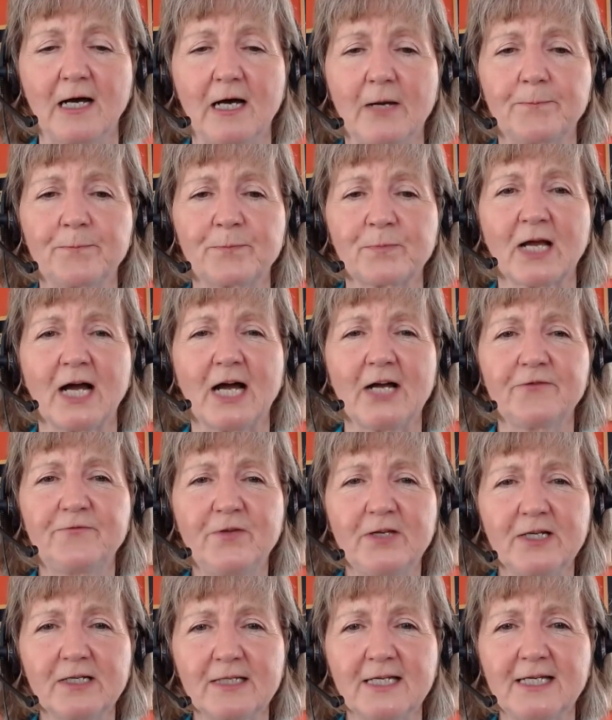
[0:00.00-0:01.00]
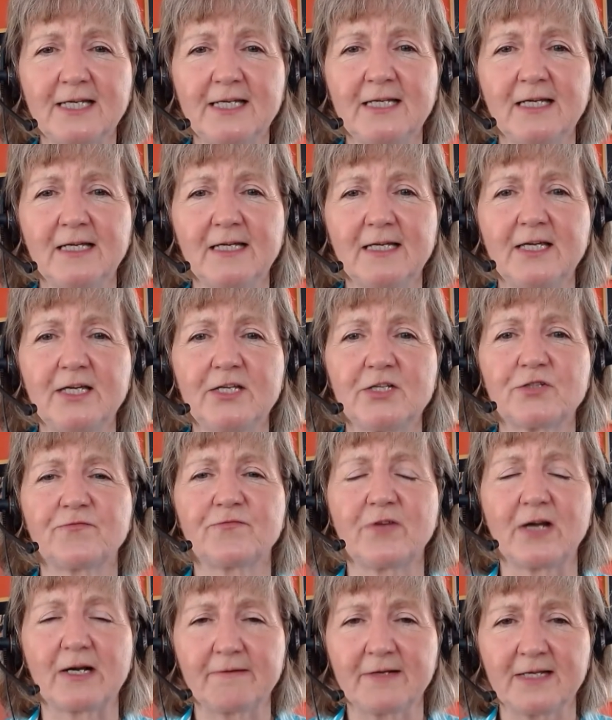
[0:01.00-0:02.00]
Um, I feel he is
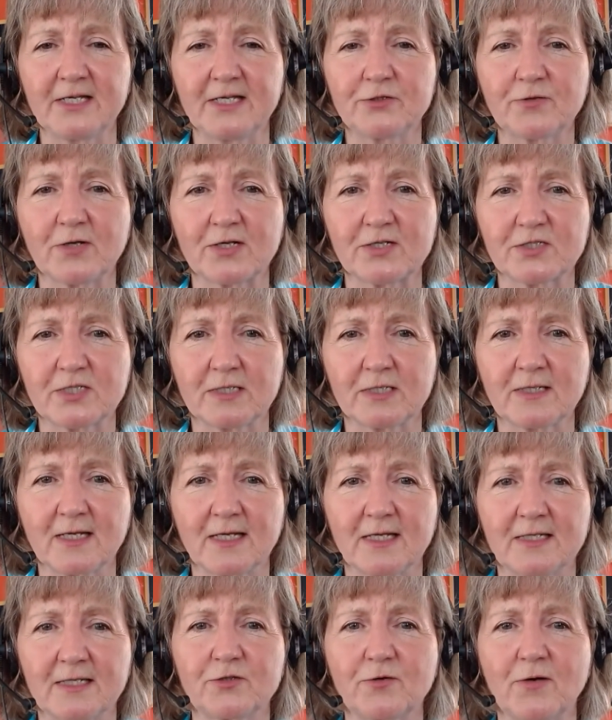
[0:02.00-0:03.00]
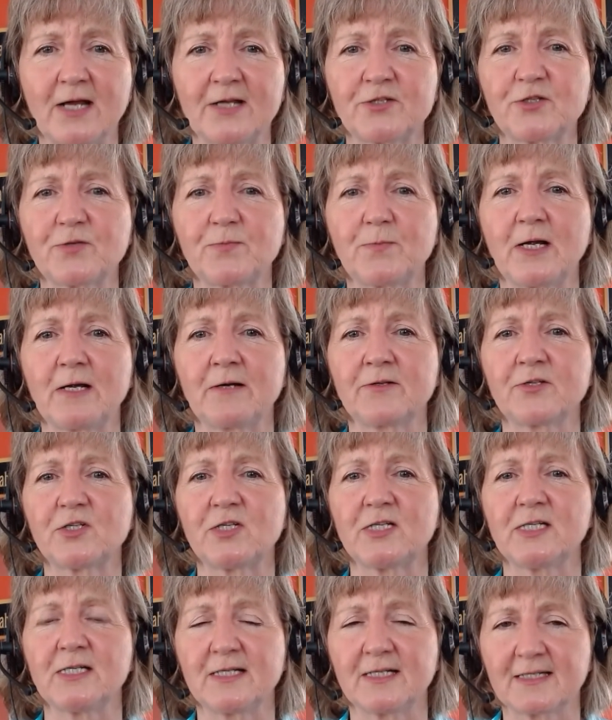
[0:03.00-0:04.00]
very interested in
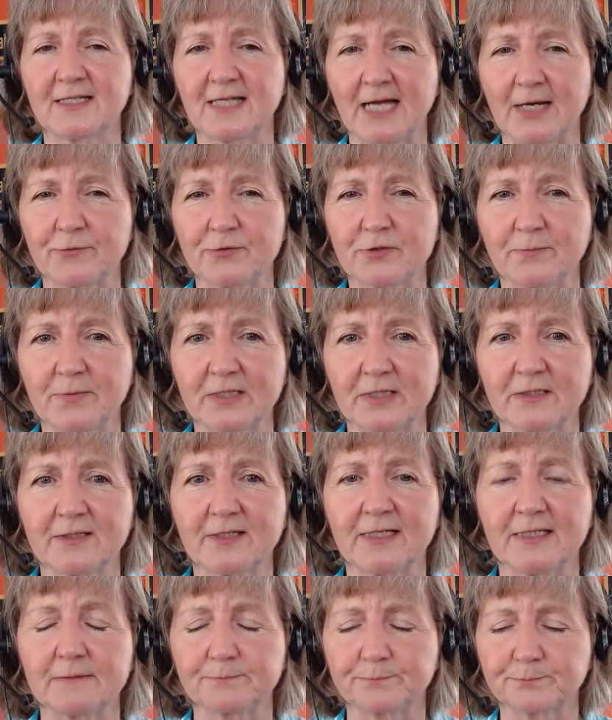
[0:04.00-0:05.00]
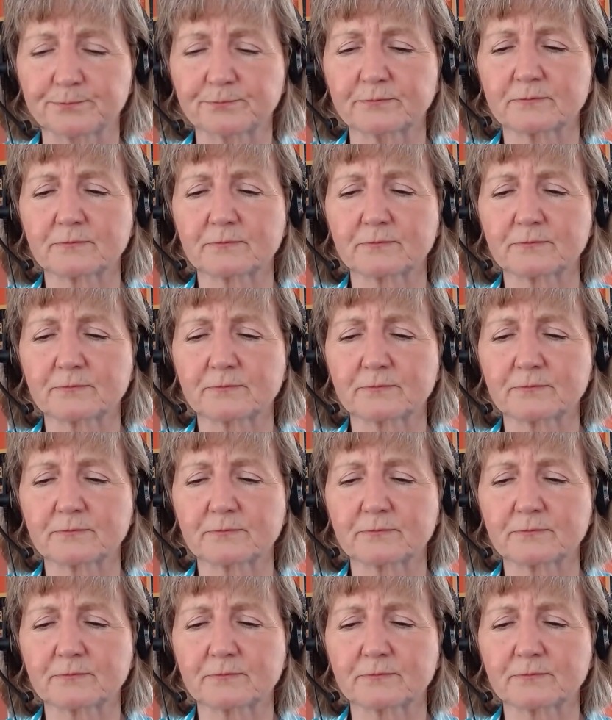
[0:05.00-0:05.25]
transparency and accountability.